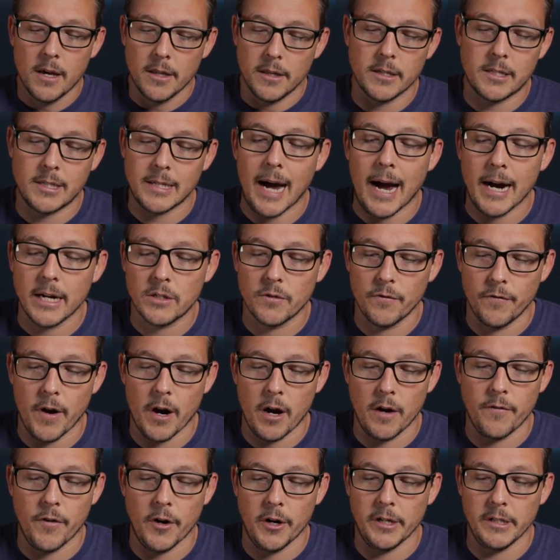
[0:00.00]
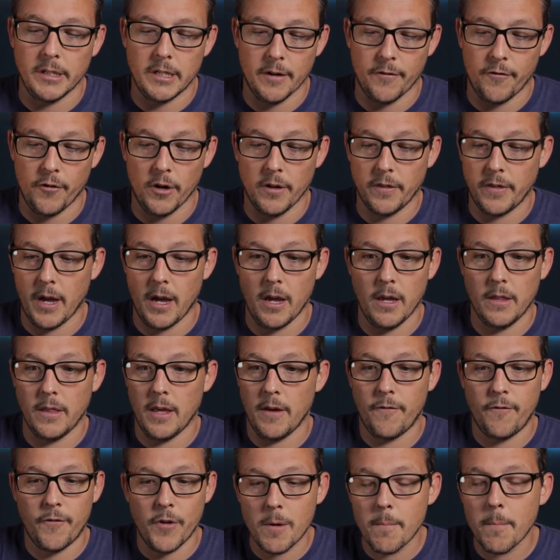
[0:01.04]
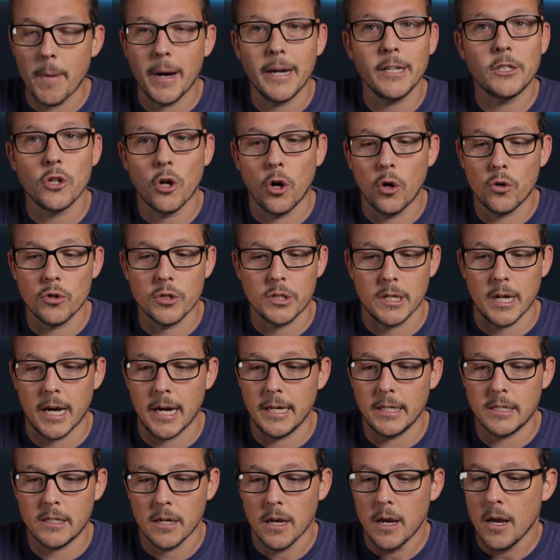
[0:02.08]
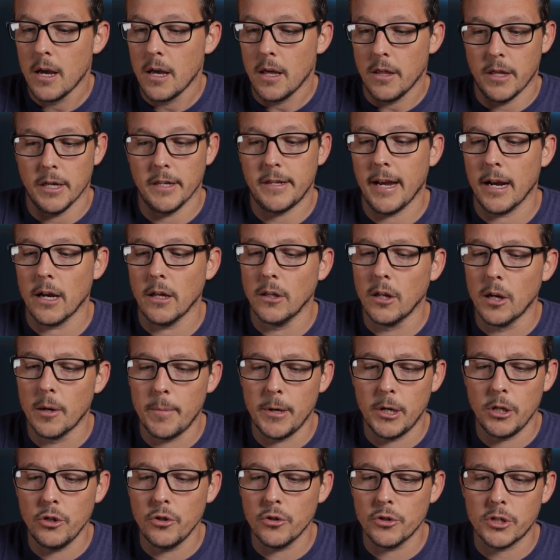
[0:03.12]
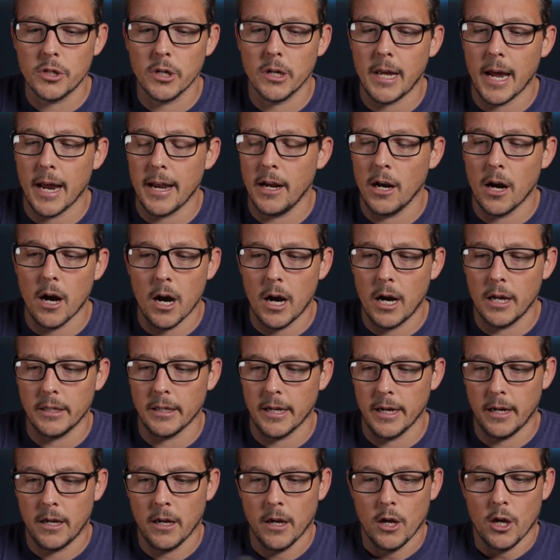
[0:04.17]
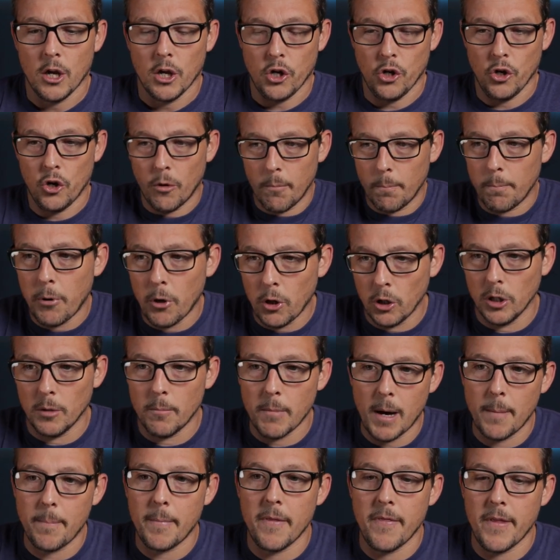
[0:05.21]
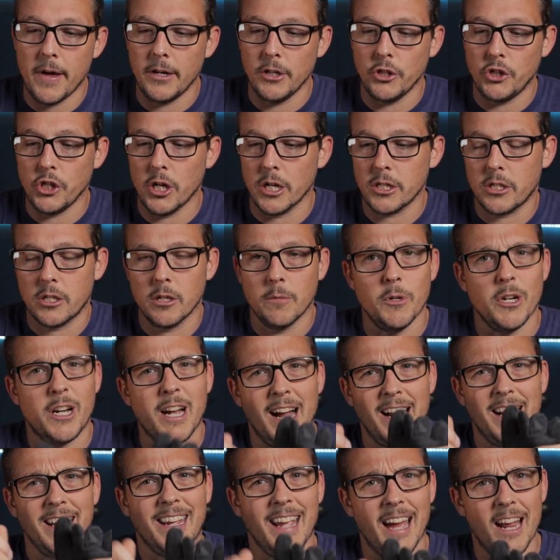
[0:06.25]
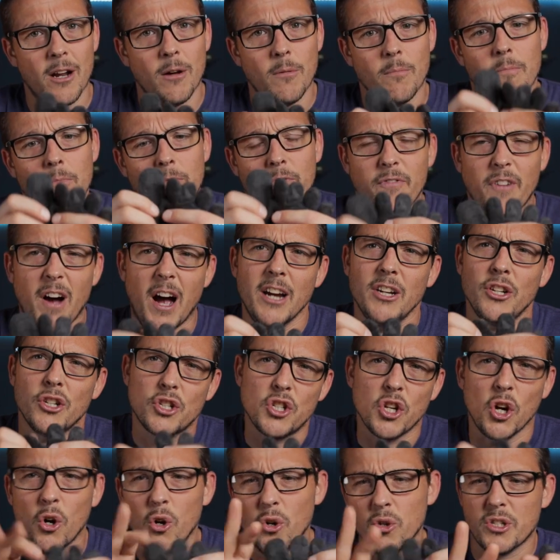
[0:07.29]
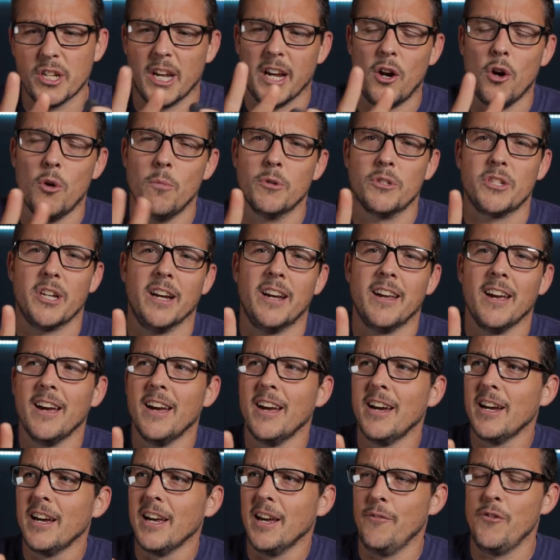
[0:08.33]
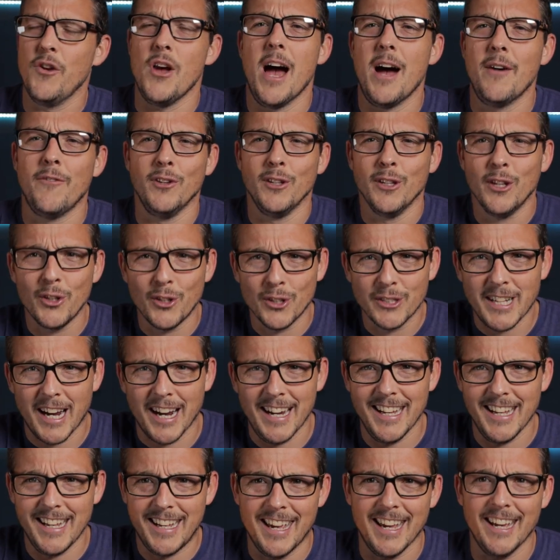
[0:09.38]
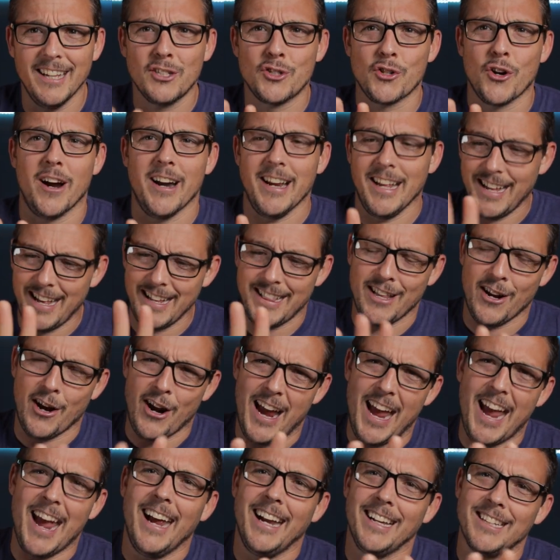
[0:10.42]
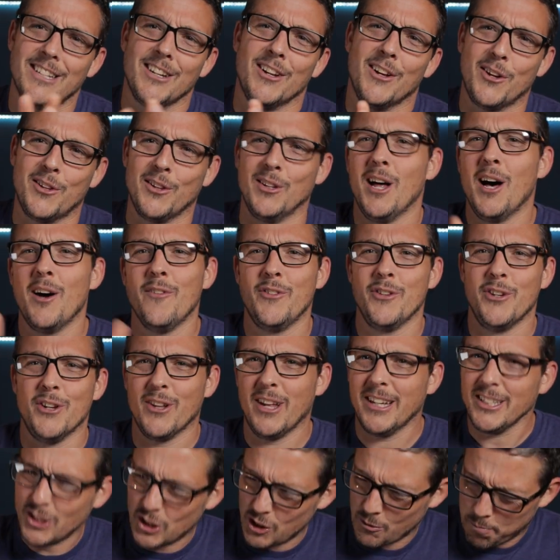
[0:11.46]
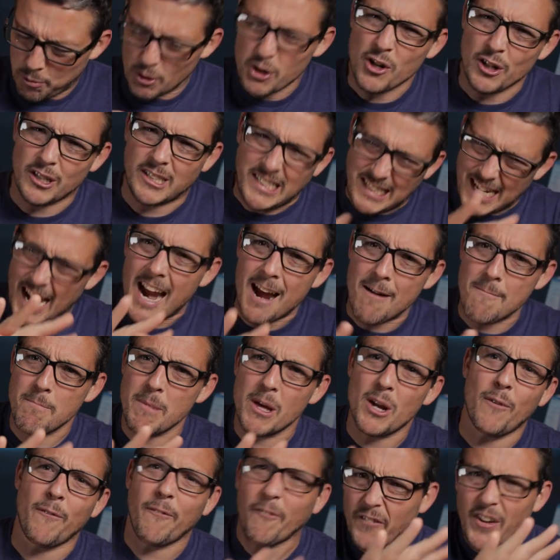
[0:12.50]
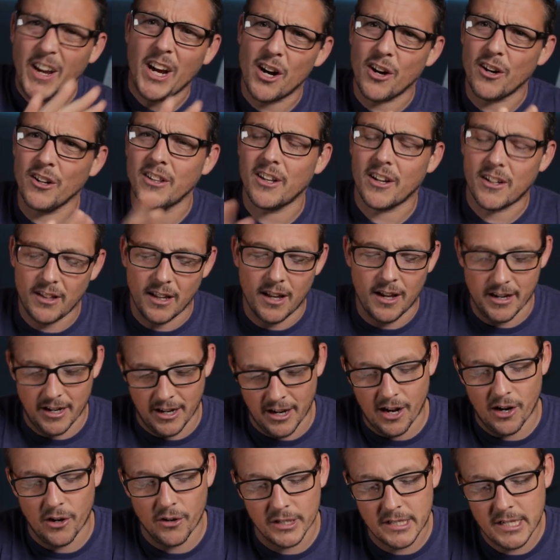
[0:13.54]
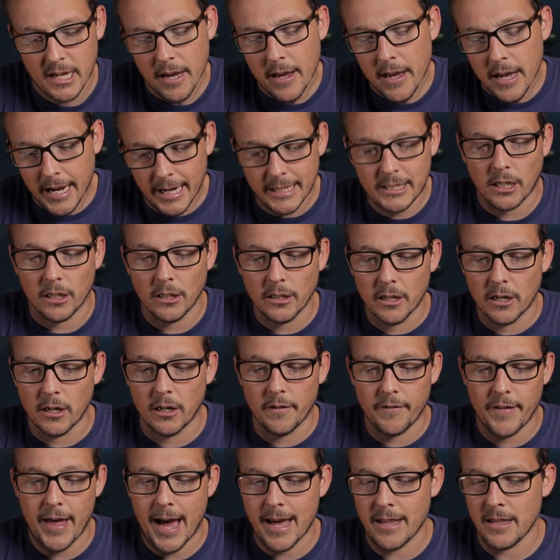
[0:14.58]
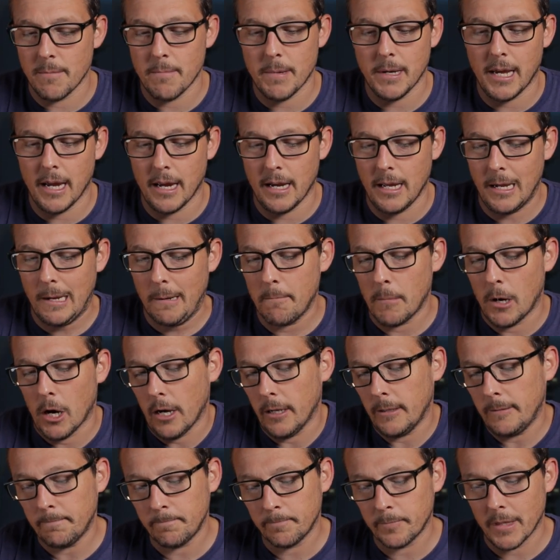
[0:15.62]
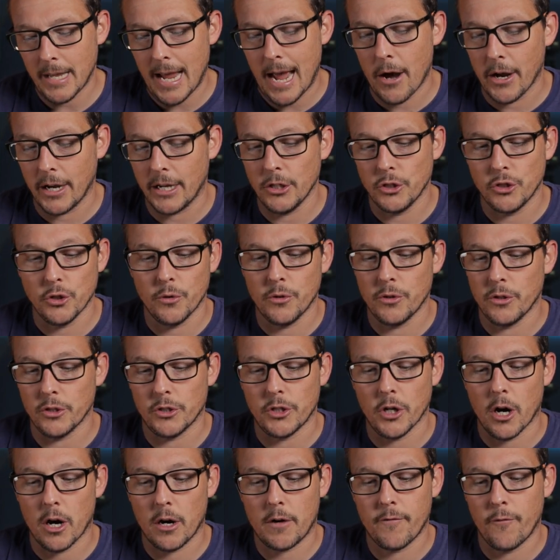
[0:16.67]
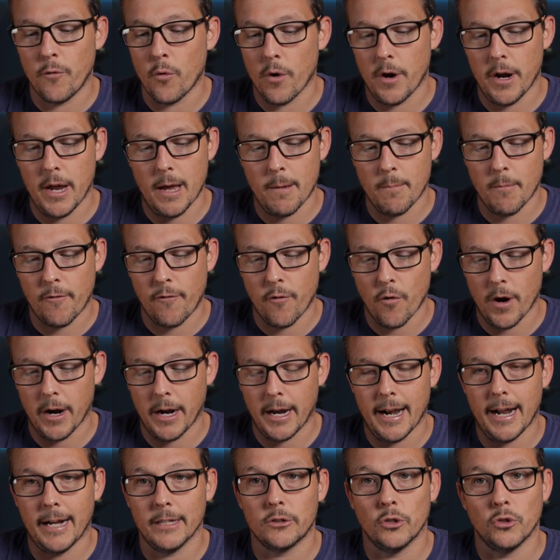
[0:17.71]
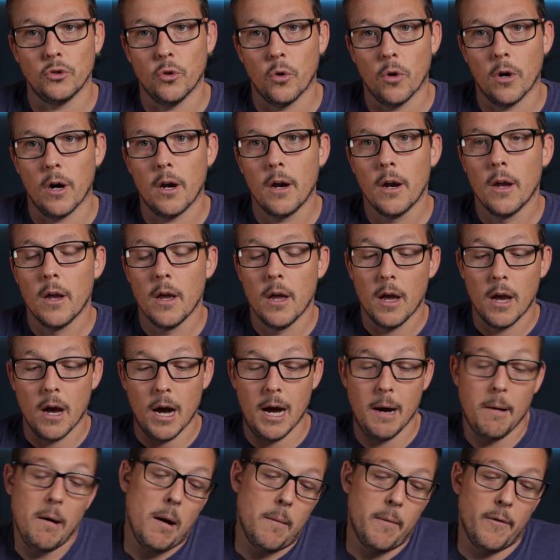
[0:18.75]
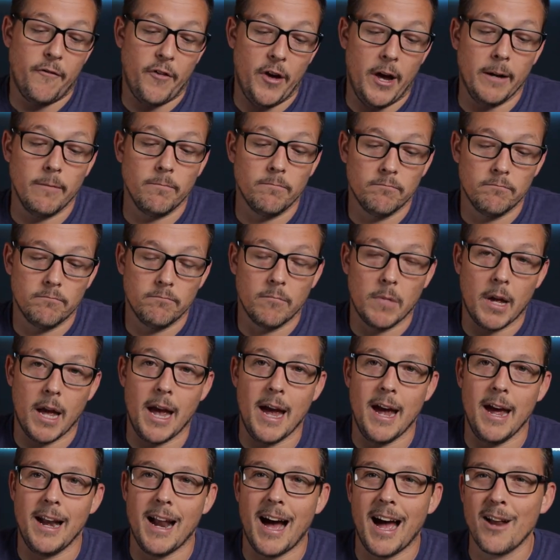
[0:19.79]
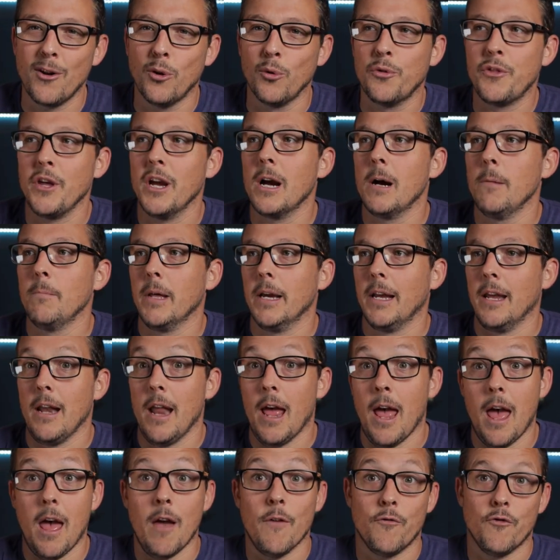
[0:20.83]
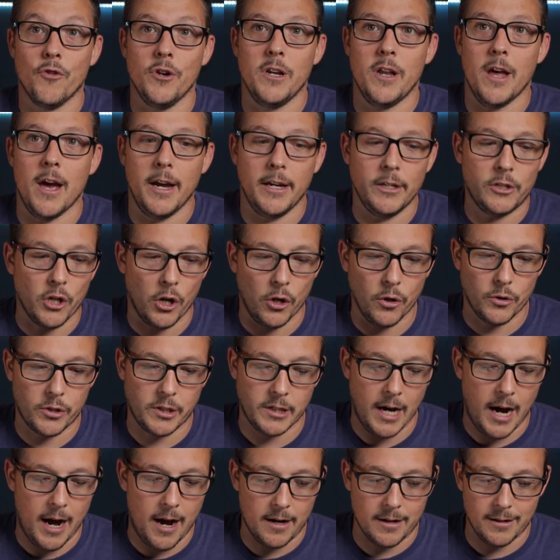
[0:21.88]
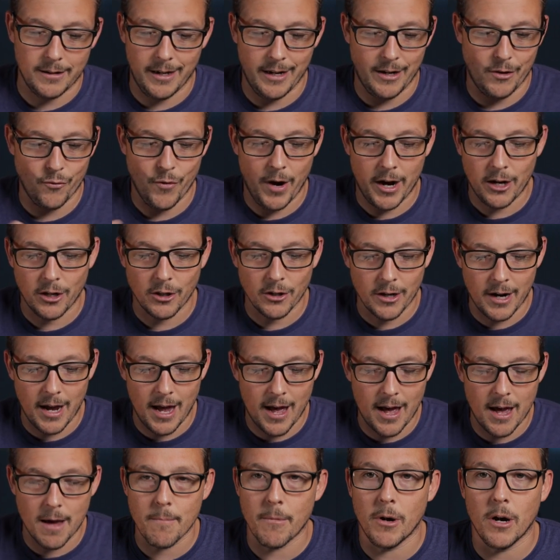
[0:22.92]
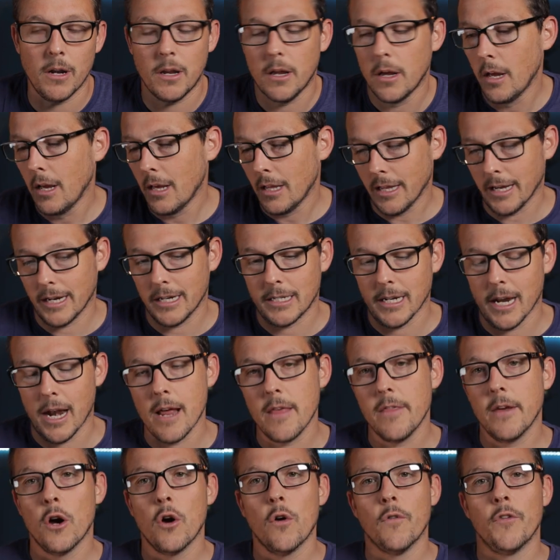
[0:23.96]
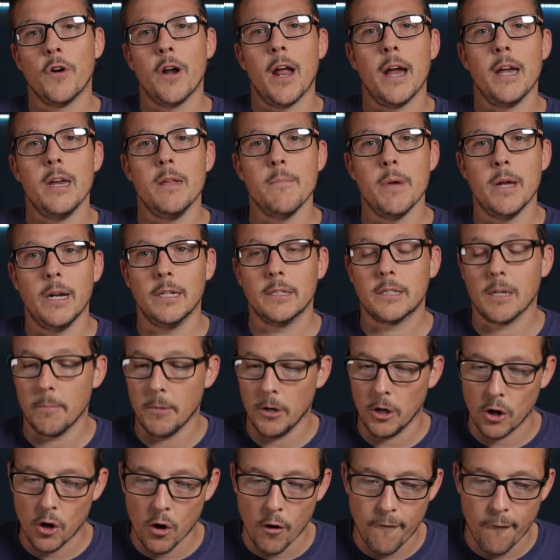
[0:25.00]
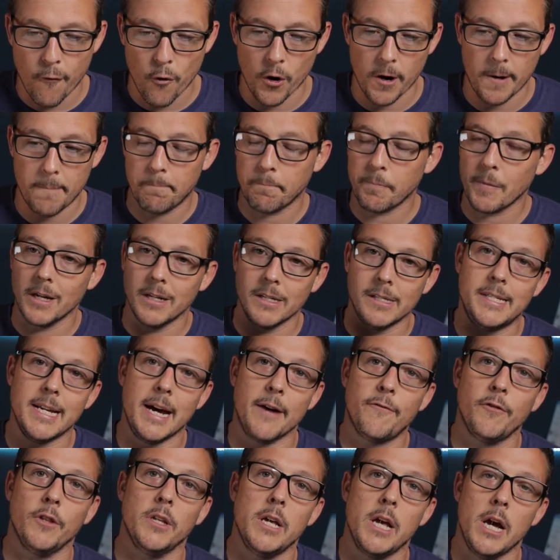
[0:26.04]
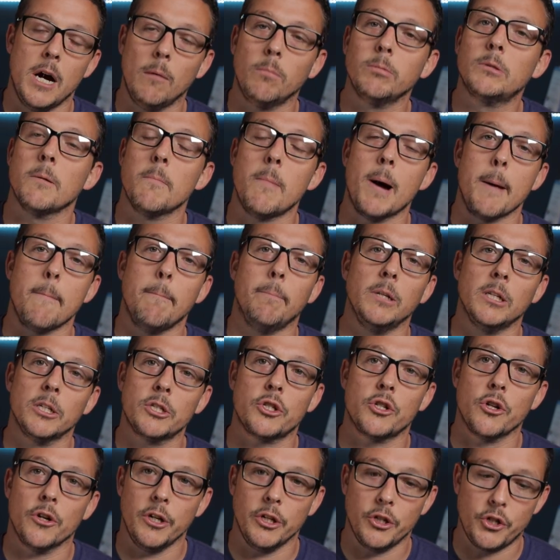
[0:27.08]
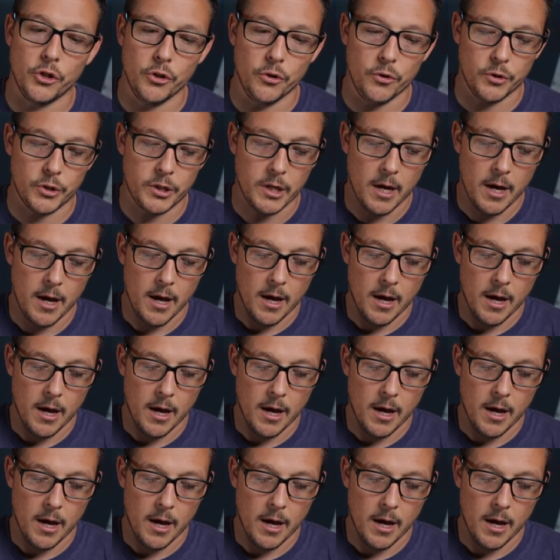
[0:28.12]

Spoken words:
The socks, very, very different. They fit my toes nice. They take a little bit of use to getting on. Like you don't pull them up and then adjust them. You kind of get them, find your toes. Like almost like if you have a little tiny kid trying to get their hands in a glove and you're like, just put your damn middle finger in the glove. You know, it's a little of that in the beginning, but now I could do it in the dark, 4 a.m. before I get out the door. I'm a fan. And I don't think I'm like an everyday toe sock, like regular guy, but like I said, anything over 90 minutes, I'm going to go for it. Definitely helped my blister issues.